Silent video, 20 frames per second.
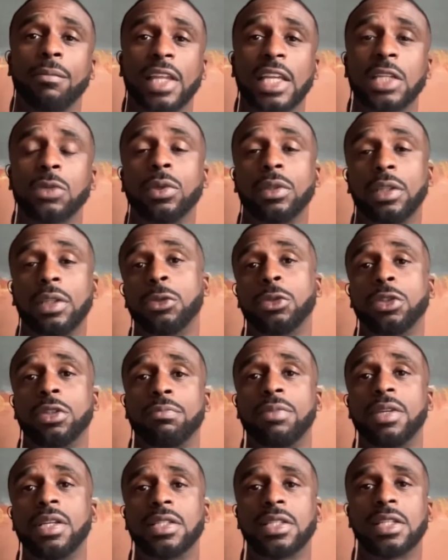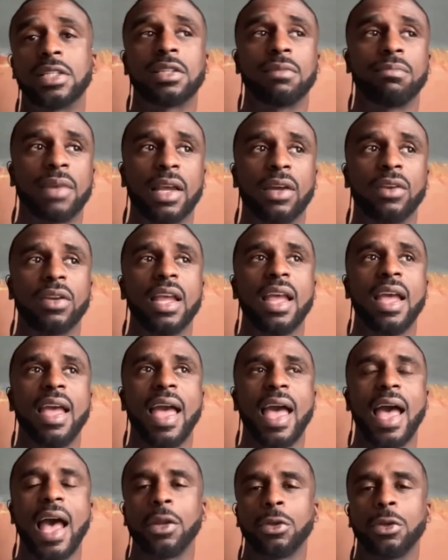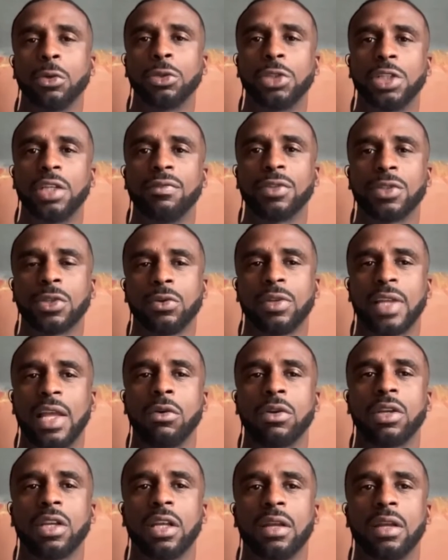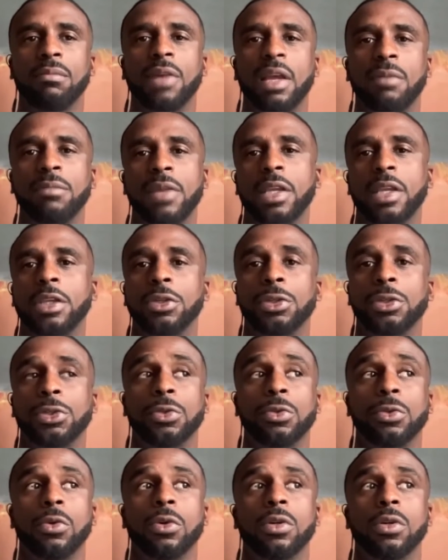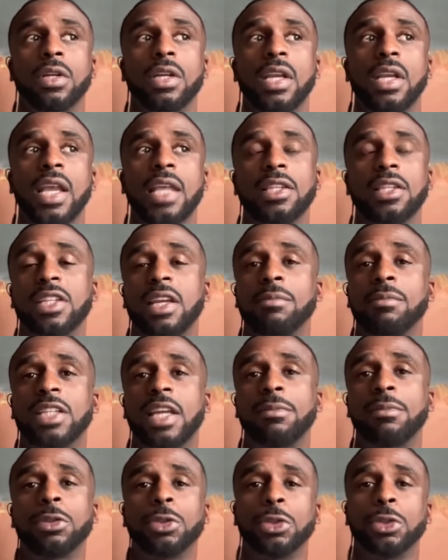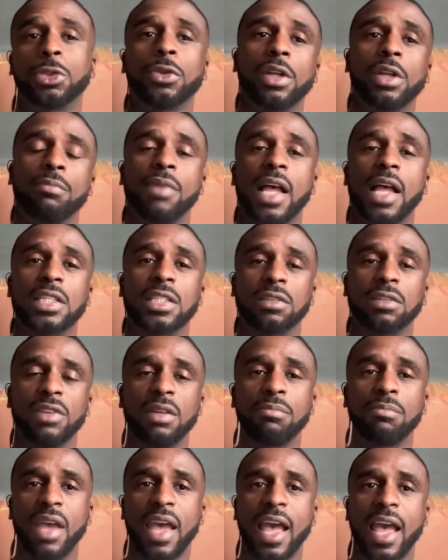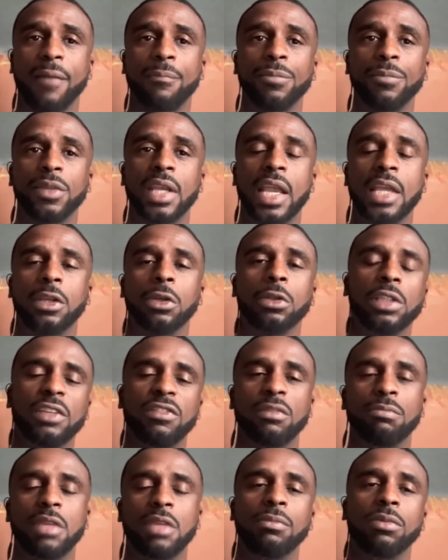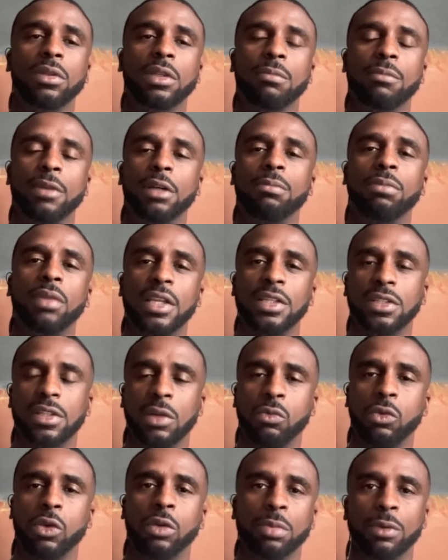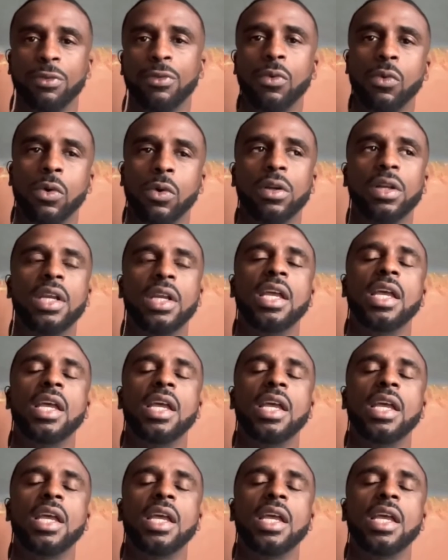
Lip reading: And that's what leadership is. It's about how do you achieve a certain outcome by making sure at the same time that you're generating positive impact and you're leaving people in a better place than they were before.